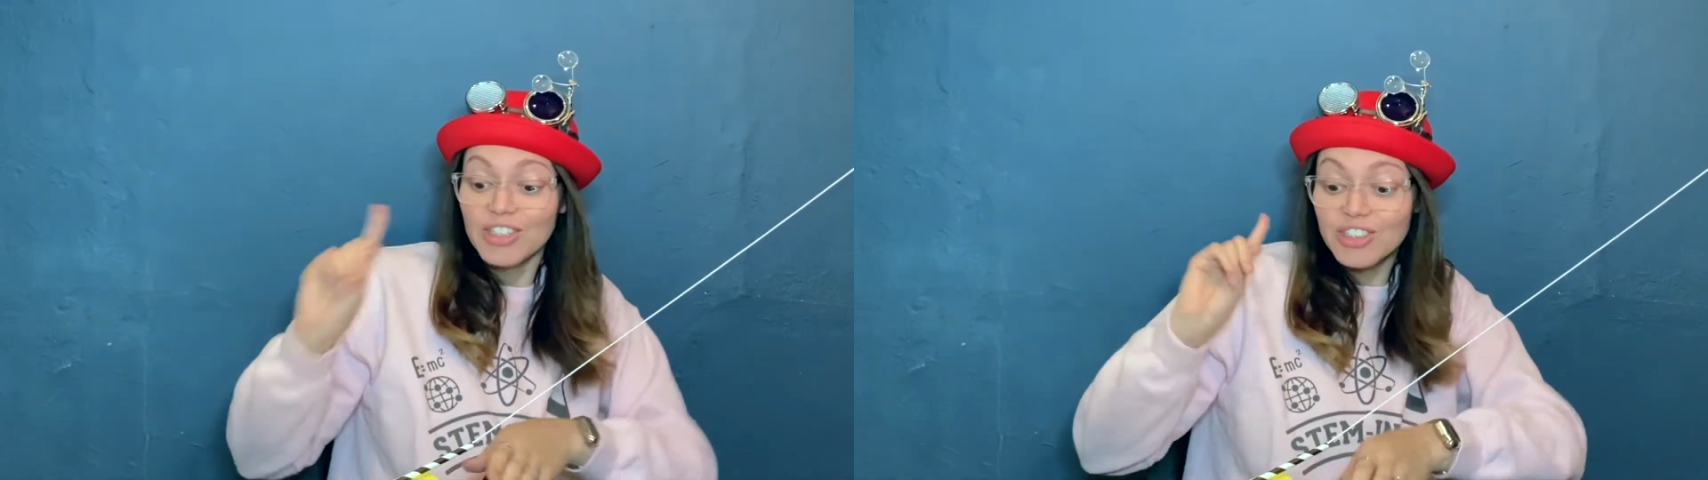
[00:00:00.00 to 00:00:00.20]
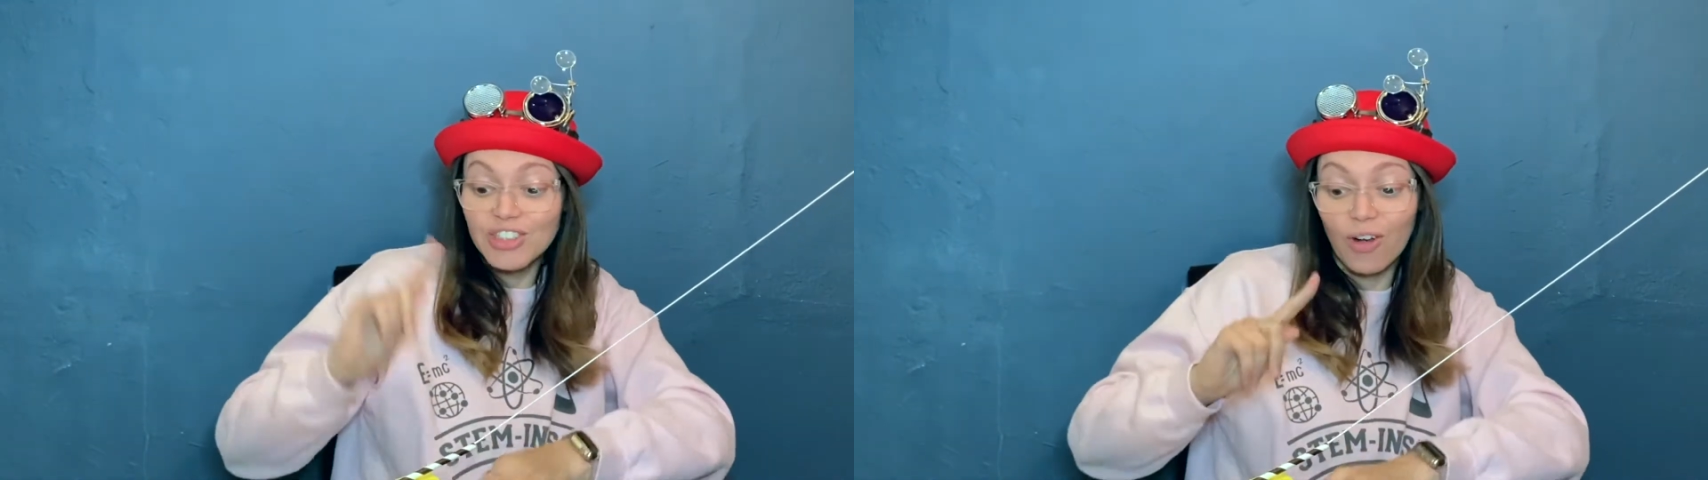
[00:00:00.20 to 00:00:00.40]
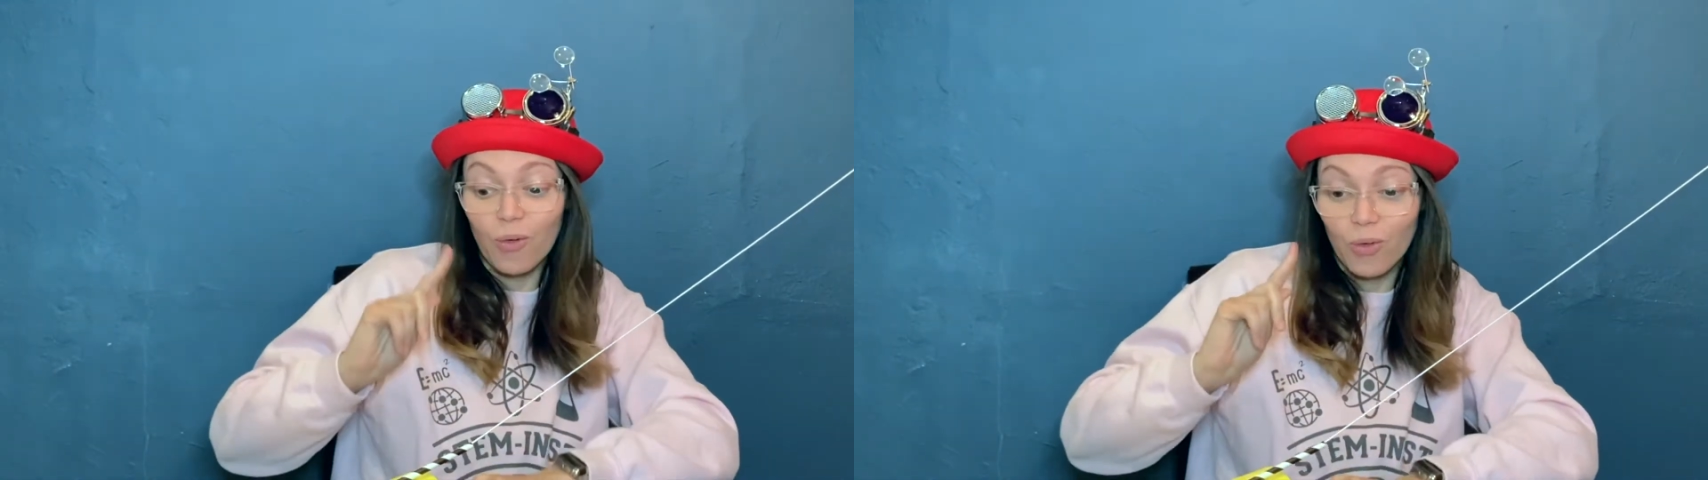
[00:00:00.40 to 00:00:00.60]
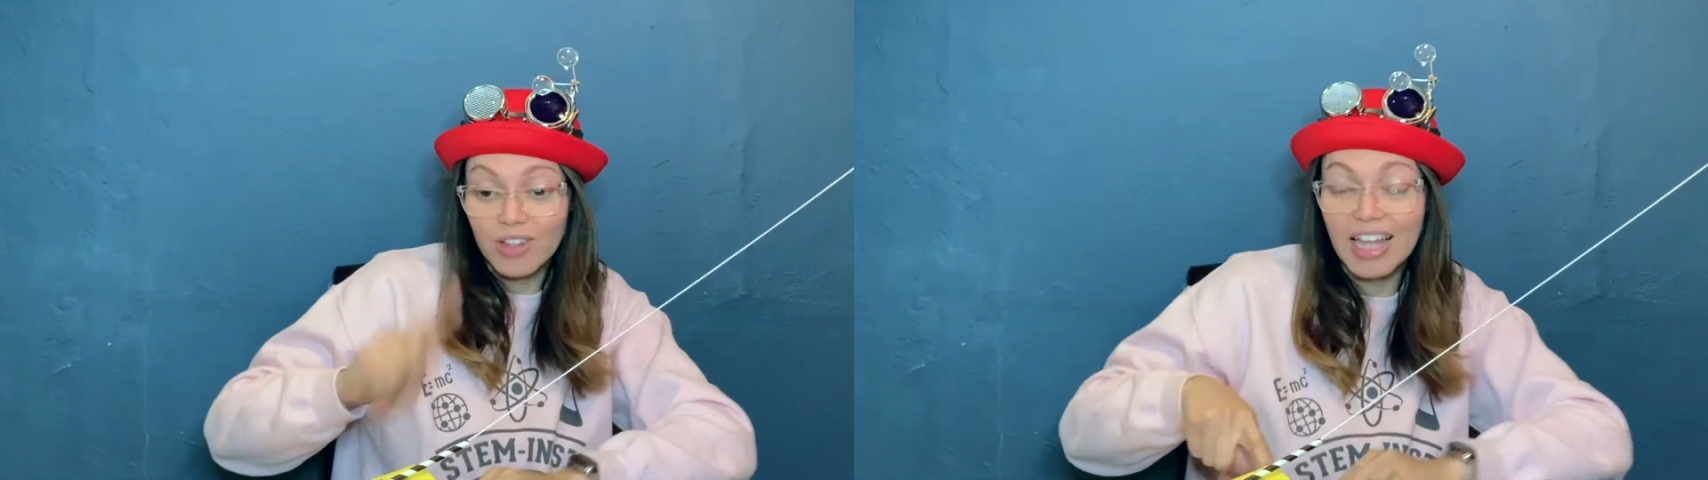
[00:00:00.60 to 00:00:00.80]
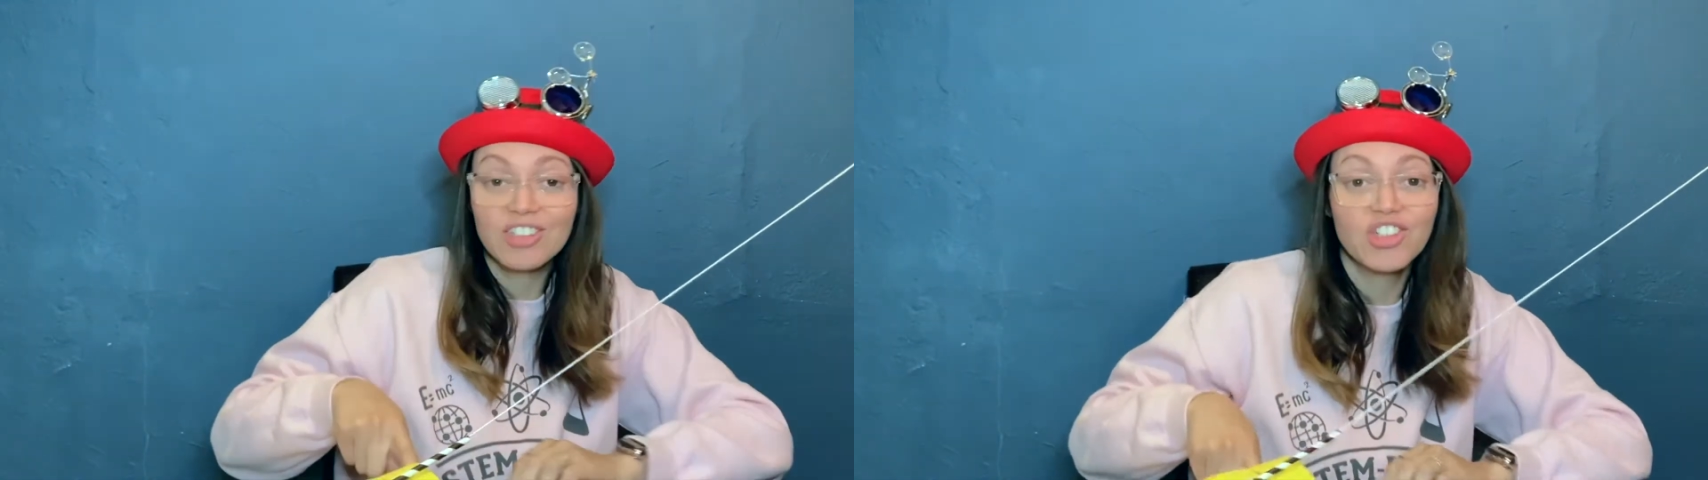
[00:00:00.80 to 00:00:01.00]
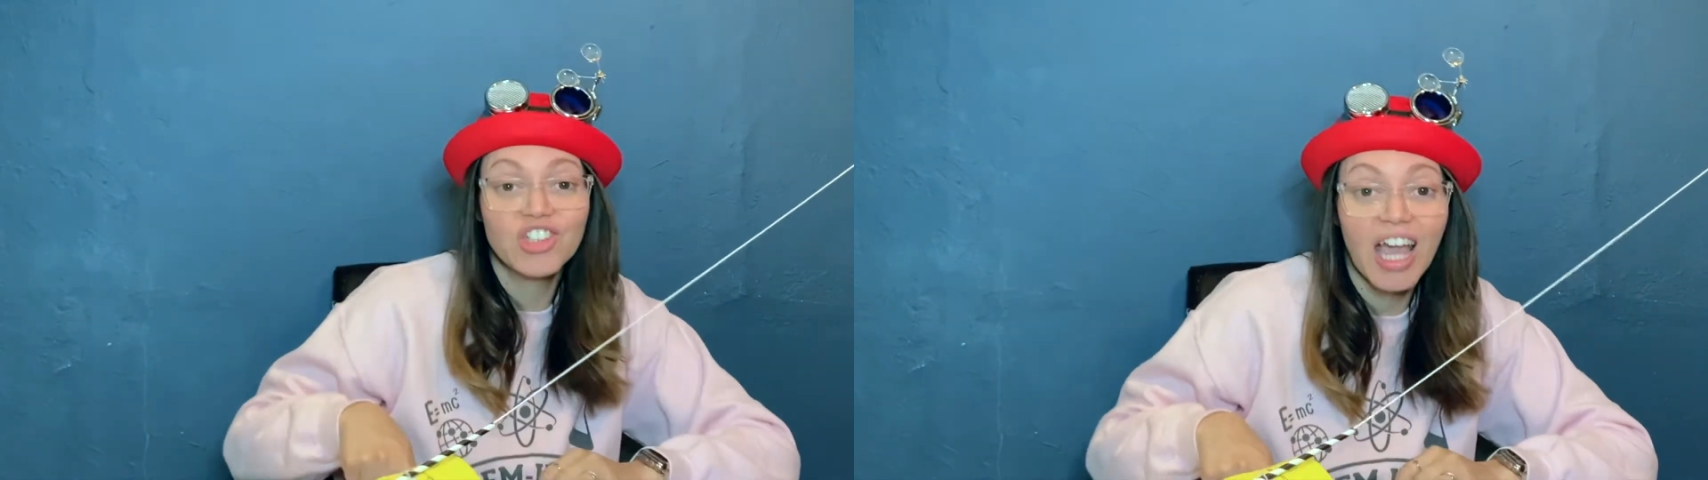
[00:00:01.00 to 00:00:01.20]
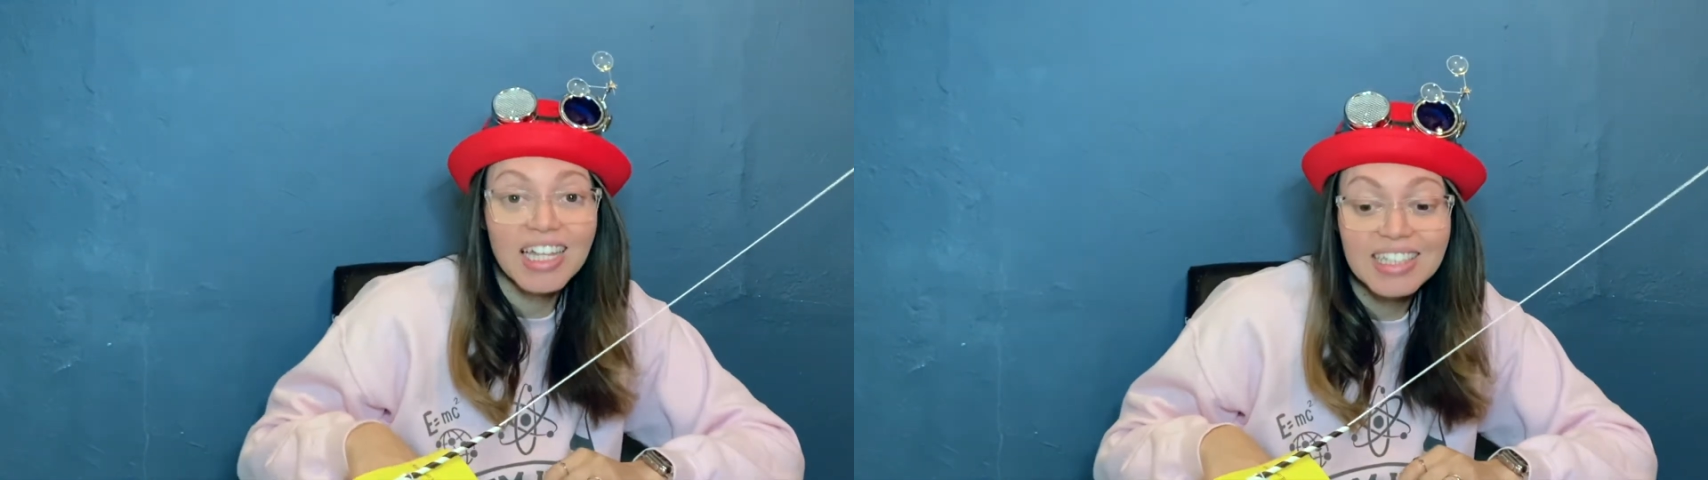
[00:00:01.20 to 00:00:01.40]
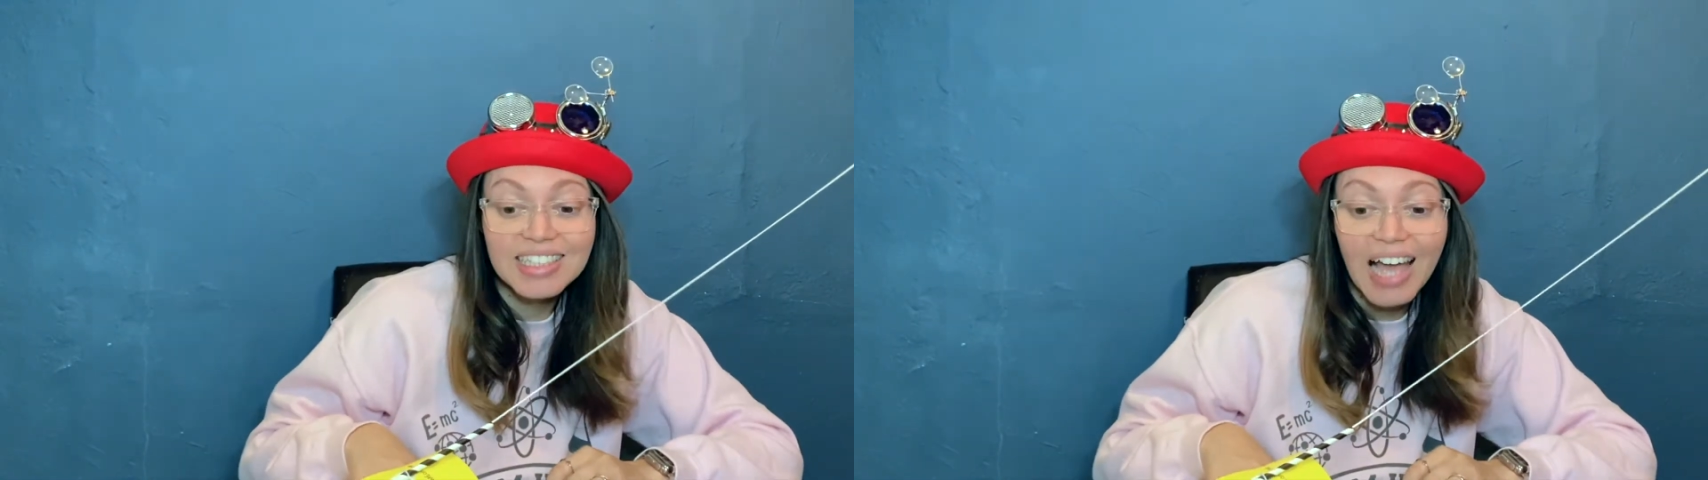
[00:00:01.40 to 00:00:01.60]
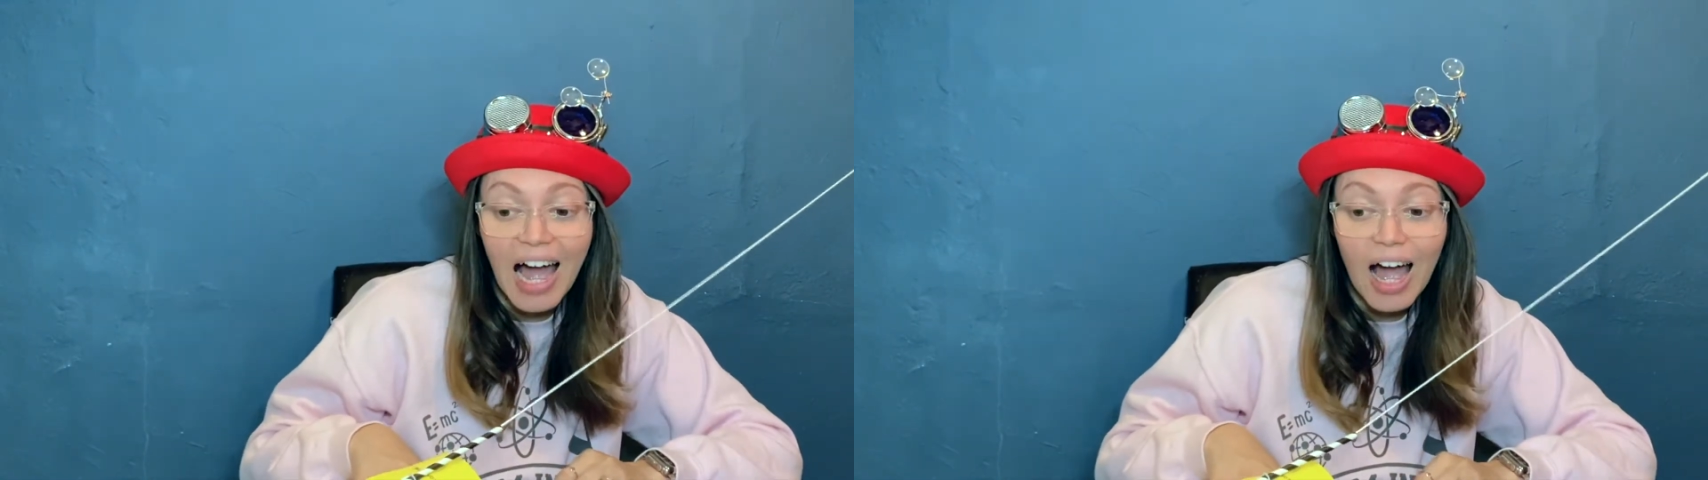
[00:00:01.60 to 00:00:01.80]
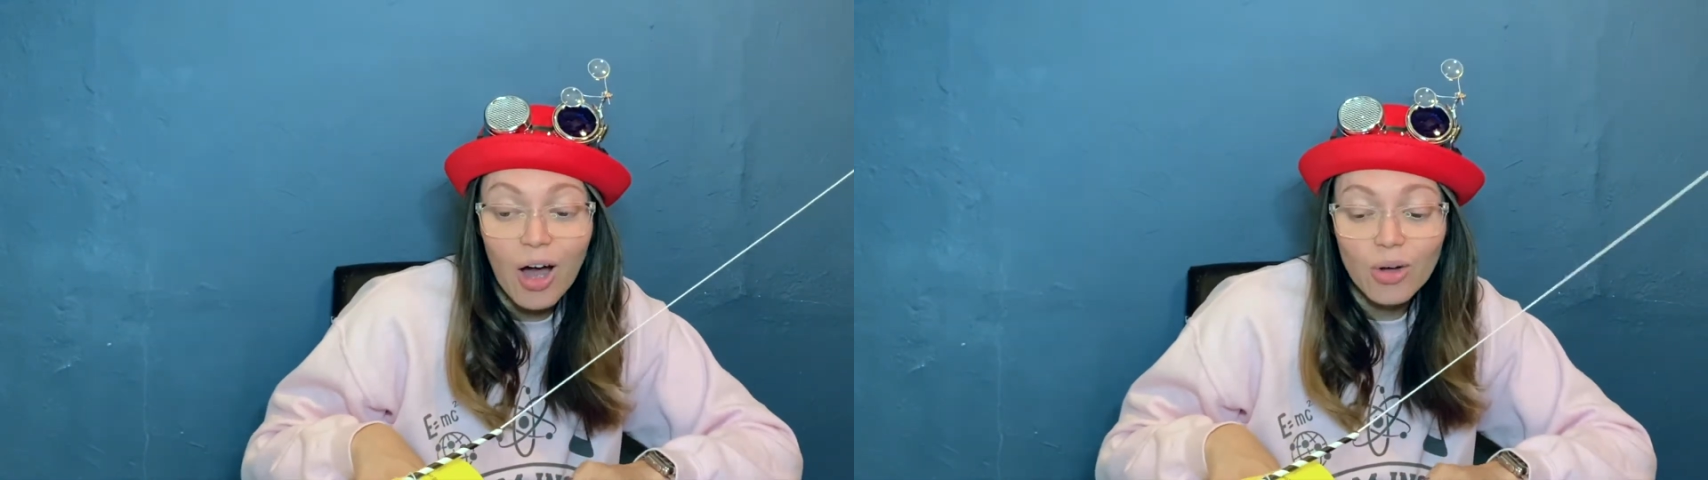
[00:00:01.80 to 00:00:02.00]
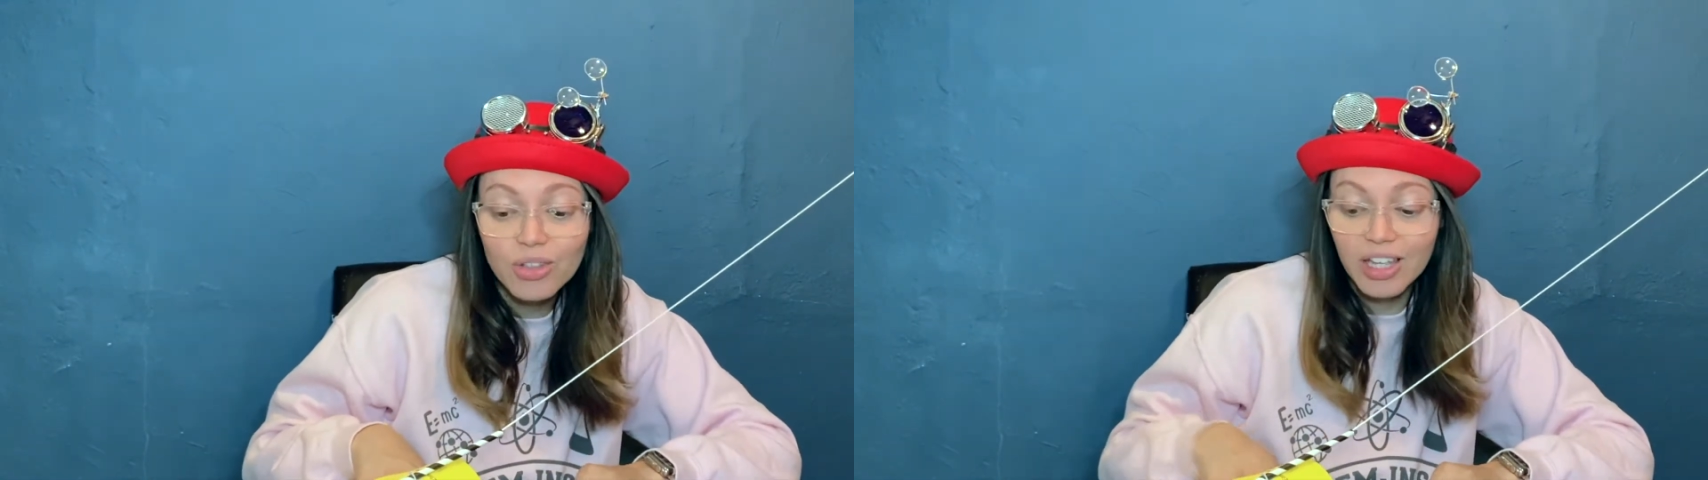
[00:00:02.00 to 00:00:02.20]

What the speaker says: So let's check this out.